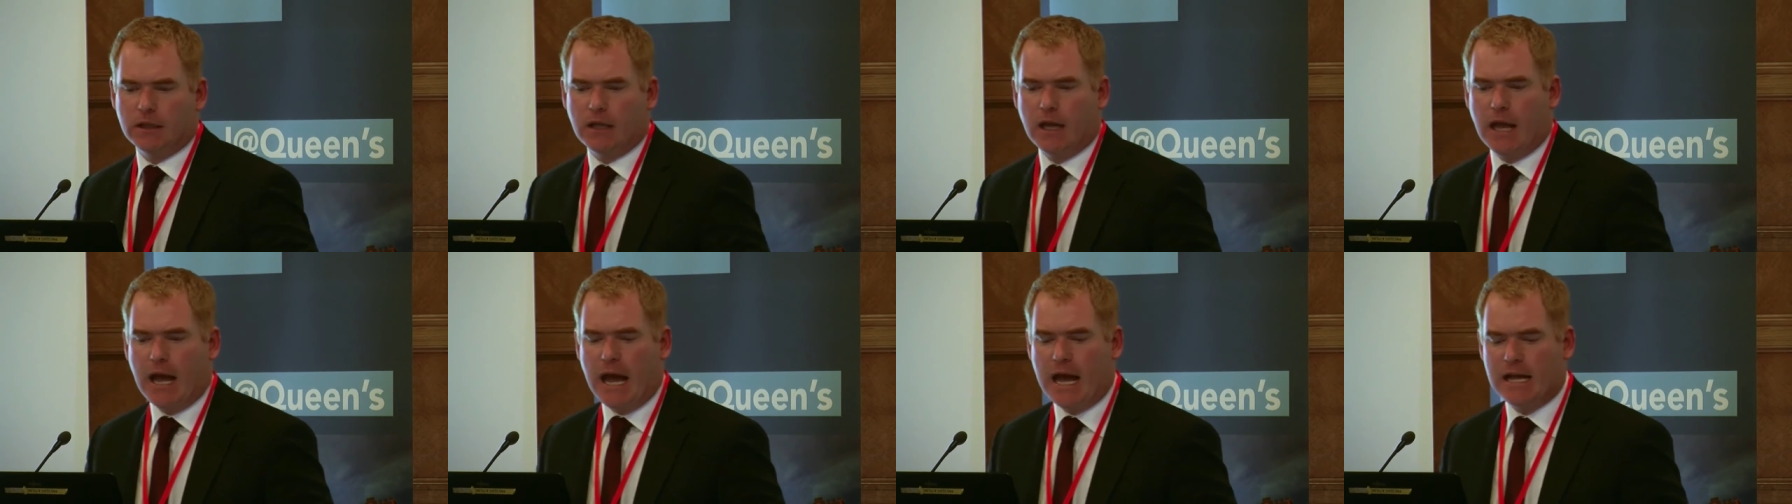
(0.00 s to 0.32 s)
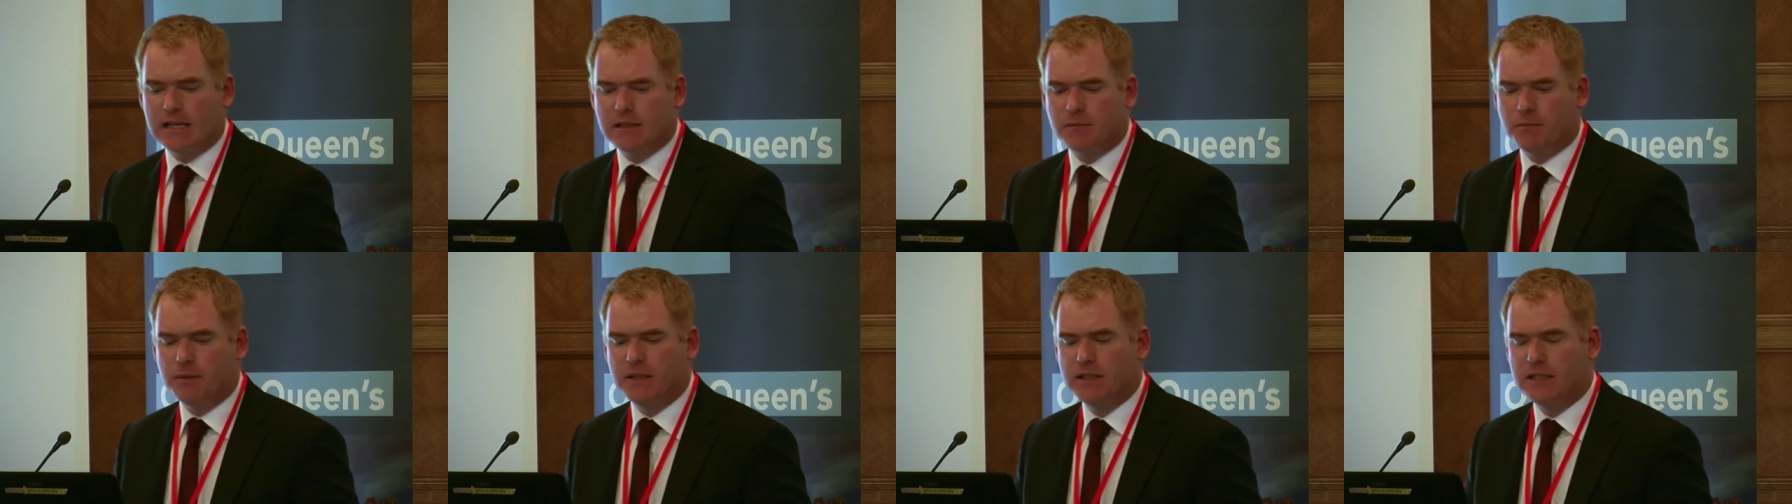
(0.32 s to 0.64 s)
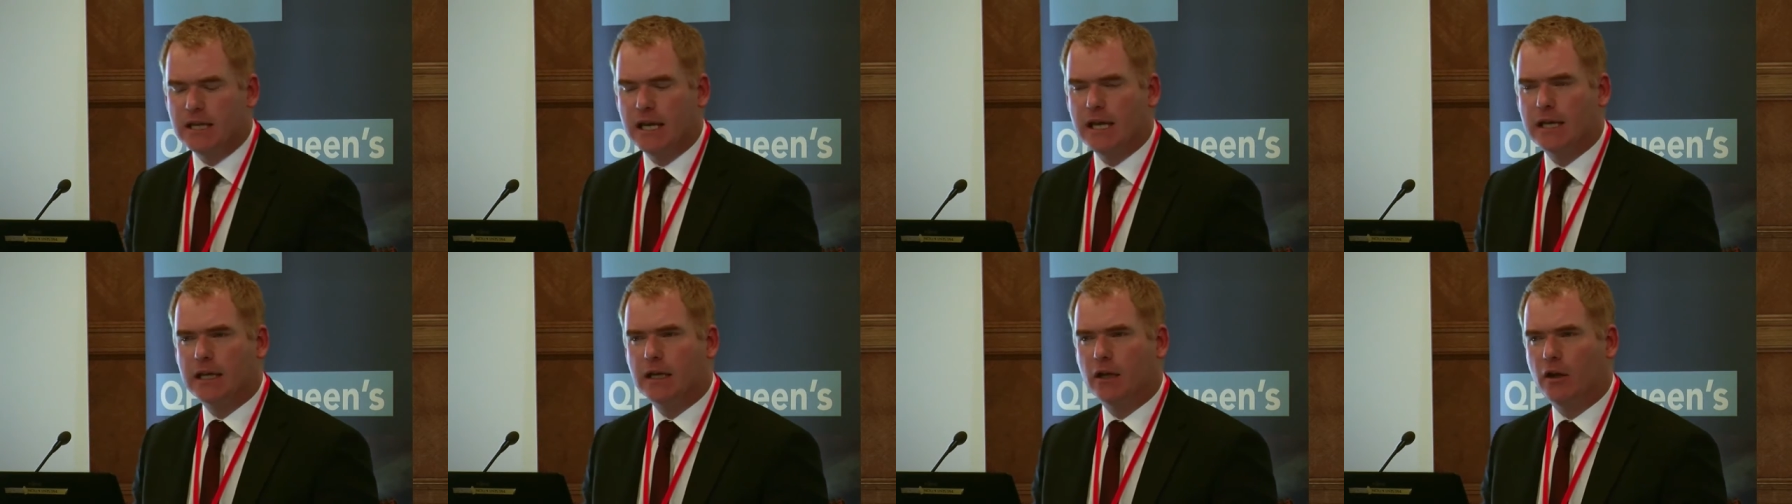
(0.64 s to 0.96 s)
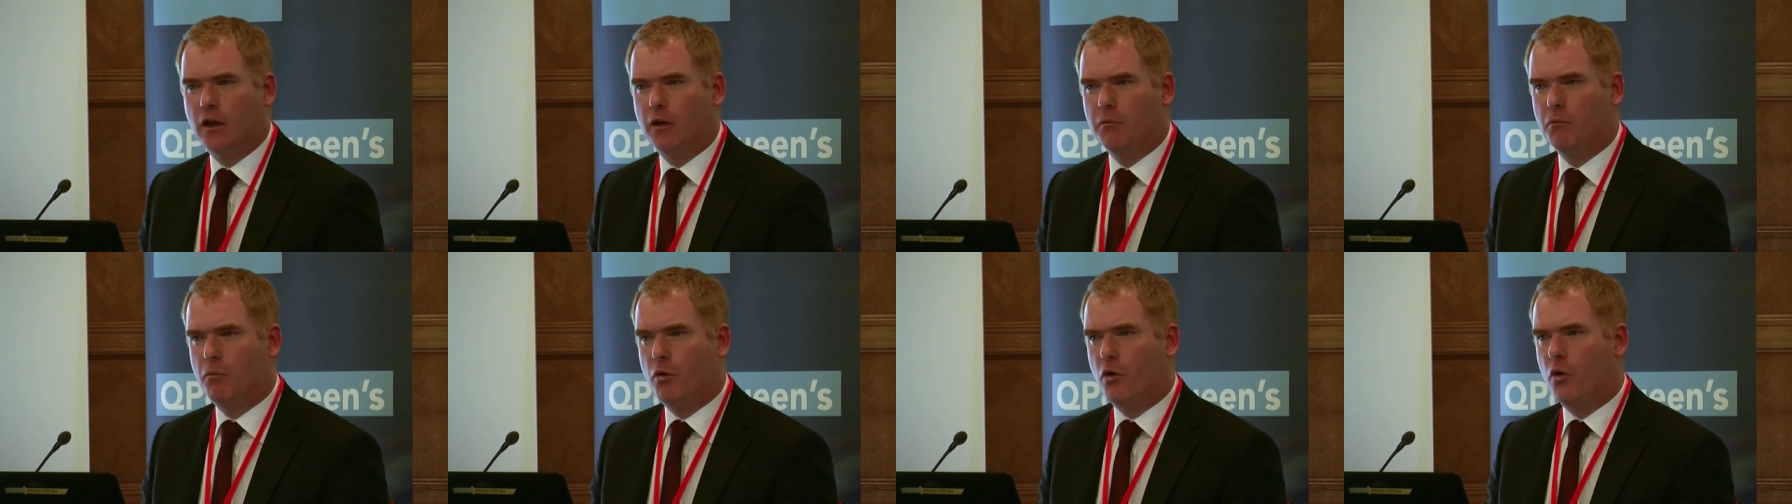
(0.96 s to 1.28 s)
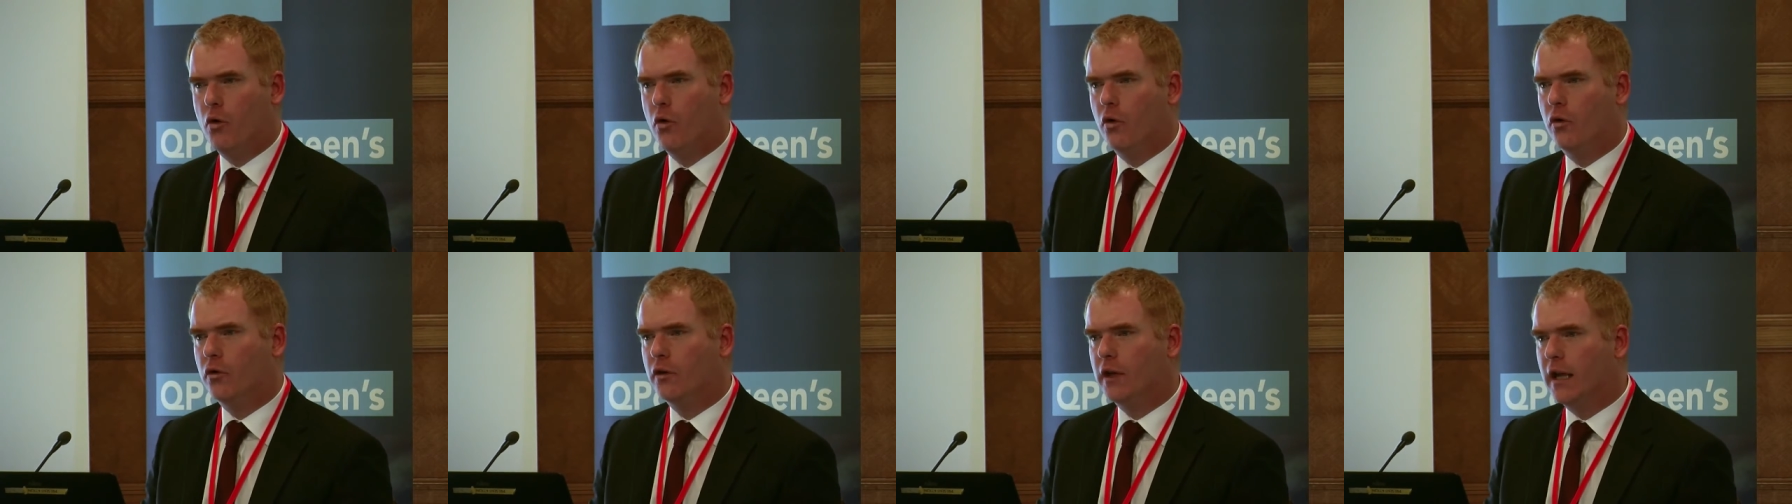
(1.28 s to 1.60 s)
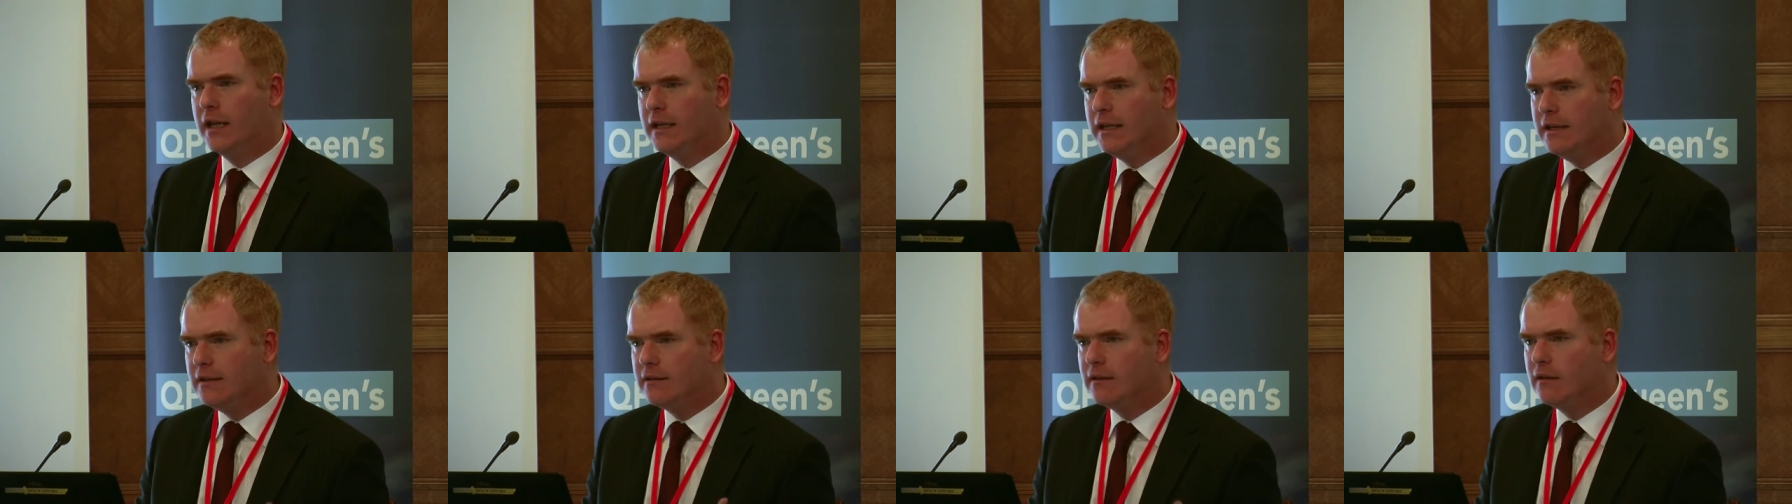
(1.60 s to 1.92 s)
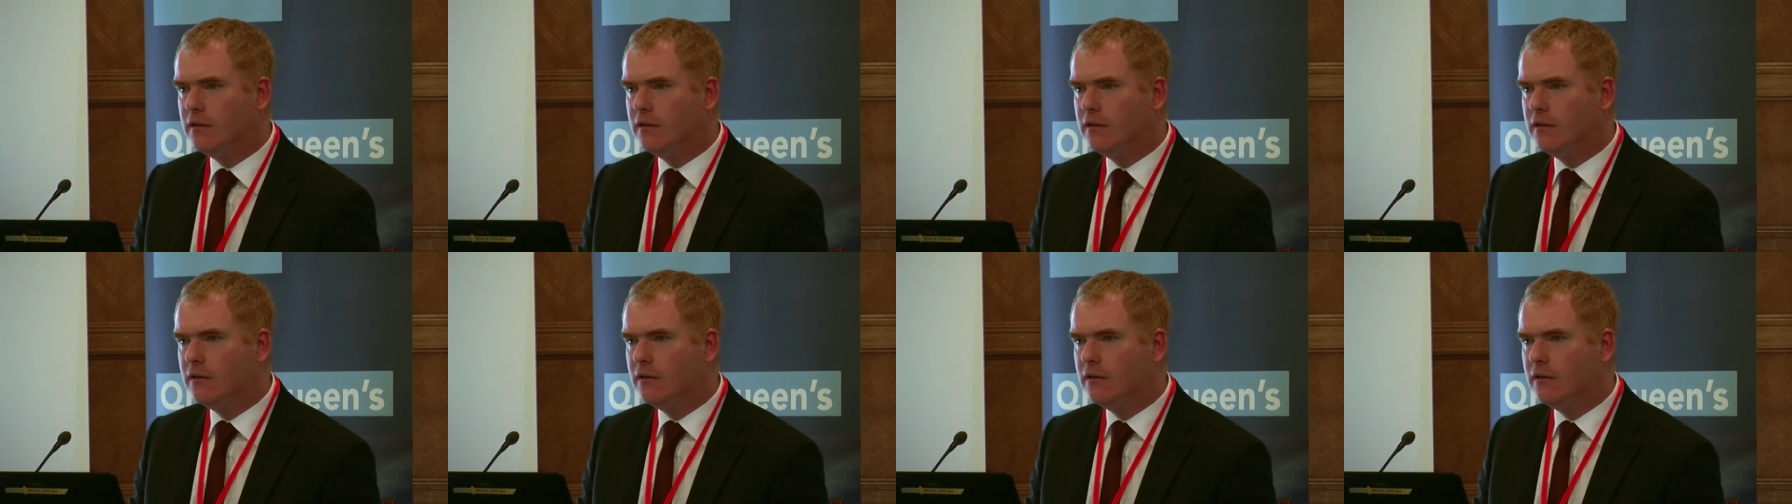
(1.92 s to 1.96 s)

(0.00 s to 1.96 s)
has been taken on board and is